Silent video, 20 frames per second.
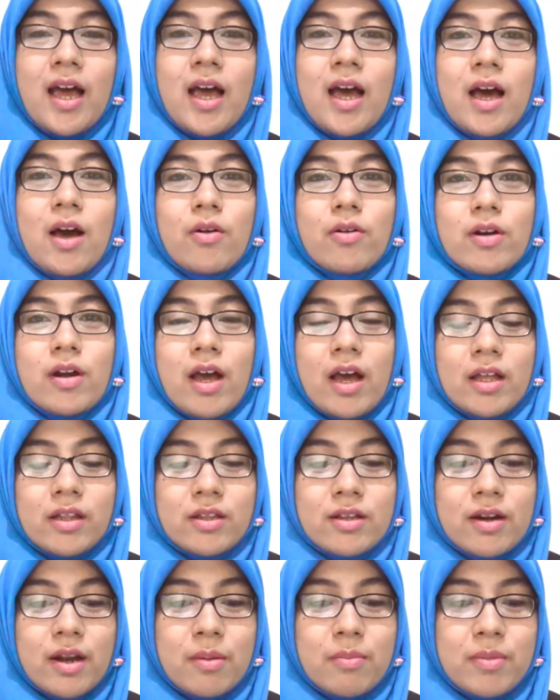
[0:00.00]
Our
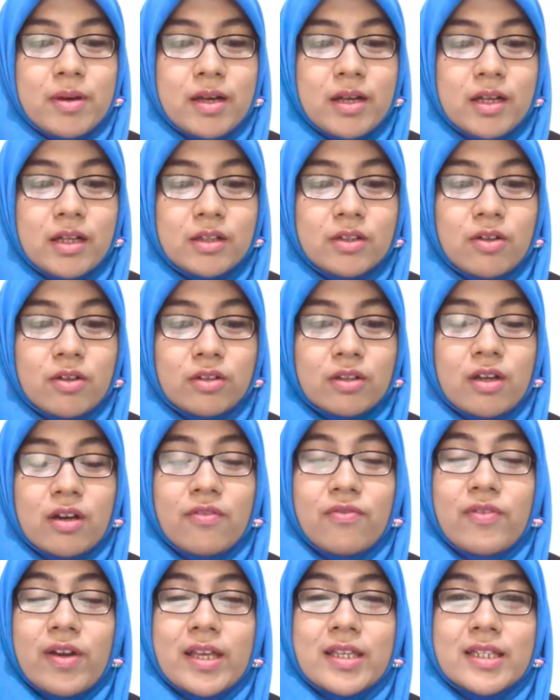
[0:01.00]
Honorable Dr.
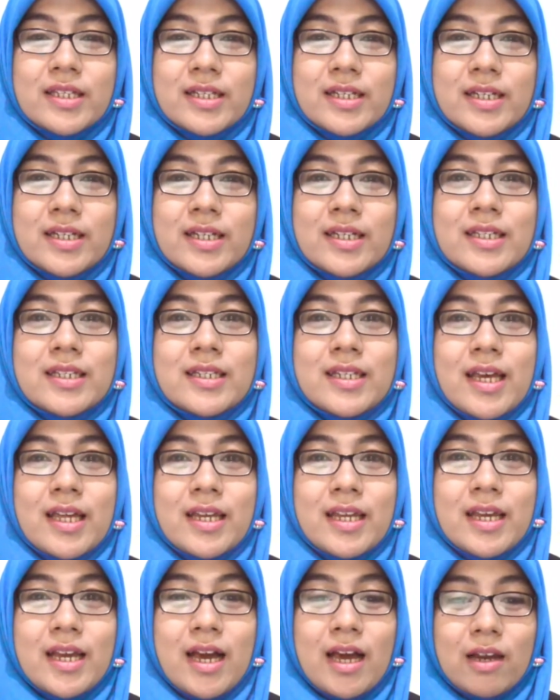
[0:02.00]
Fenja
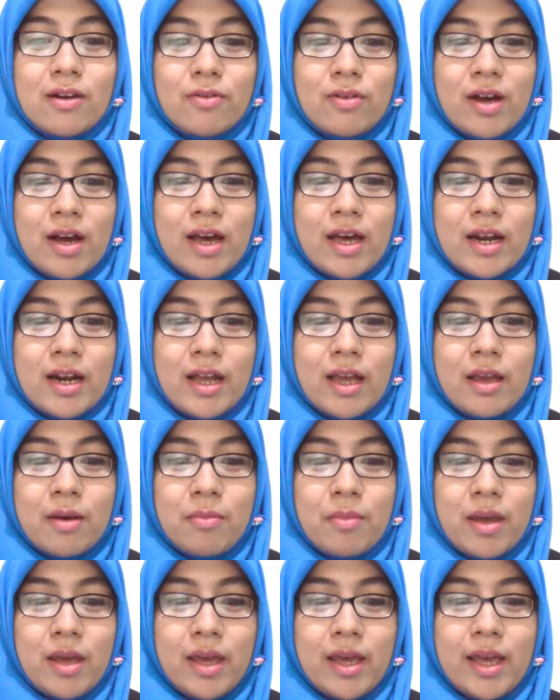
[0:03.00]
Jani Kalukar,
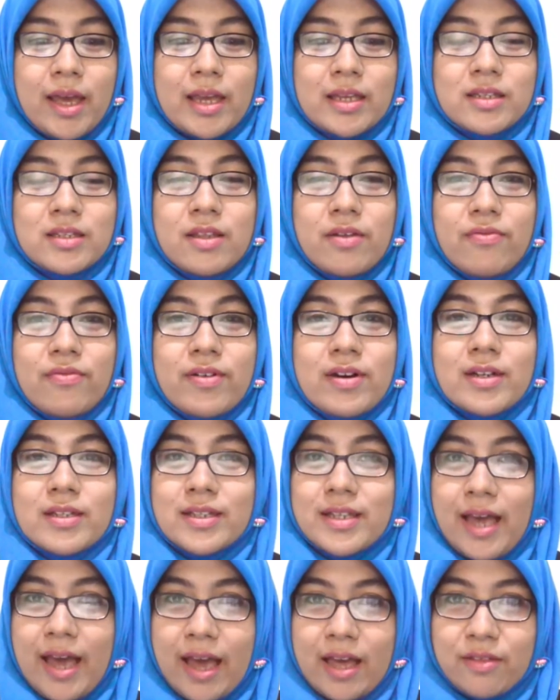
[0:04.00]
MA as the
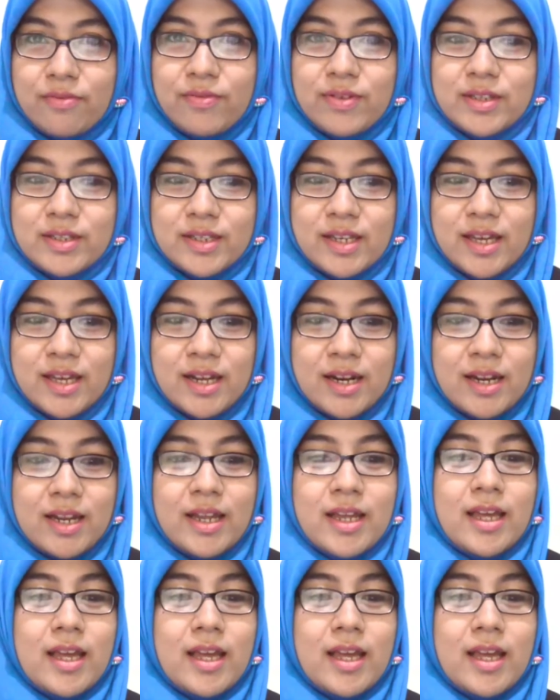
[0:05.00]
first advisor.